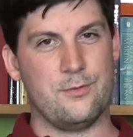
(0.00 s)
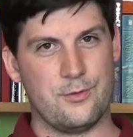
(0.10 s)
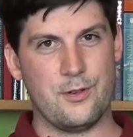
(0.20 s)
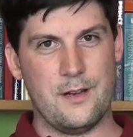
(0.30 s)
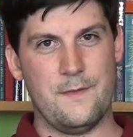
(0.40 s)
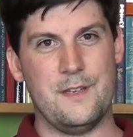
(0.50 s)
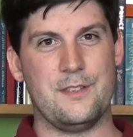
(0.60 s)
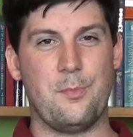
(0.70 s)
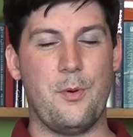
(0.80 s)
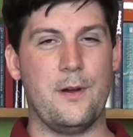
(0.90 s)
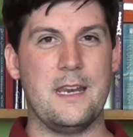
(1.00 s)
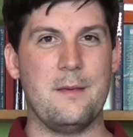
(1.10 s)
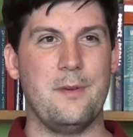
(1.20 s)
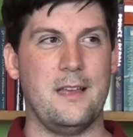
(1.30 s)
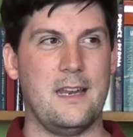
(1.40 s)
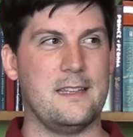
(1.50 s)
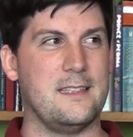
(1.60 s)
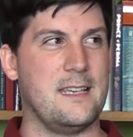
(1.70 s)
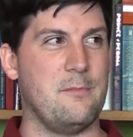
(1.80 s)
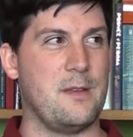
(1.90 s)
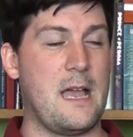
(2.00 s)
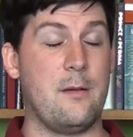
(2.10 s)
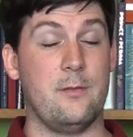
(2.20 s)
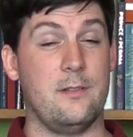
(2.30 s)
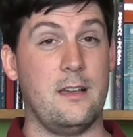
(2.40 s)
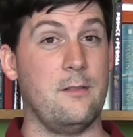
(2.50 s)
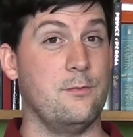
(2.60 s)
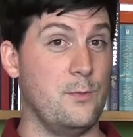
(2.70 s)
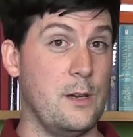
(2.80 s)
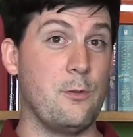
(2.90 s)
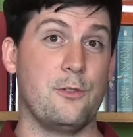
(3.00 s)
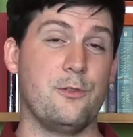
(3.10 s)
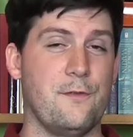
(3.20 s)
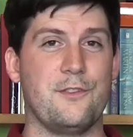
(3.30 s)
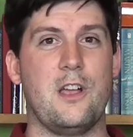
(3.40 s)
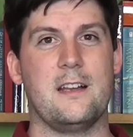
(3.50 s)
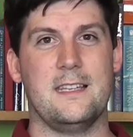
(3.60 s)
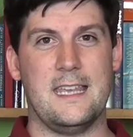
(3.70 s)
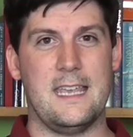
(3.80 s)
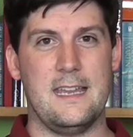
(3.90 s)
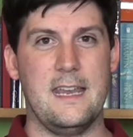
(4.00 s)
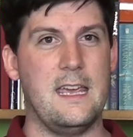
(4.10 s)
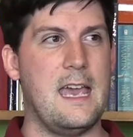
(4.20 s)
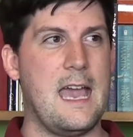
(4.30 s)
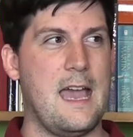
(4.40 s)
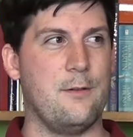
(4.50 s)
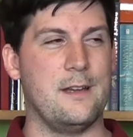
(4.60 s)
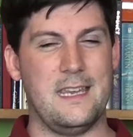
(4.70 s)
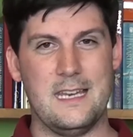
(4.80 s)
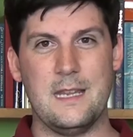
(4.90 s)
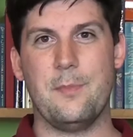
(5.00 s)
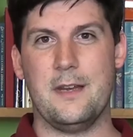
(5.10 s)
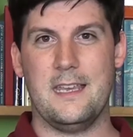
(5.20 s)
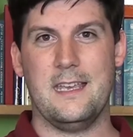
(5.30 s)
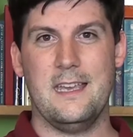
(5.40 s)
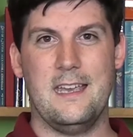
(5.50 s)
sort of disappointing, but at the same time, we were sort of shocked at the end. How would anybody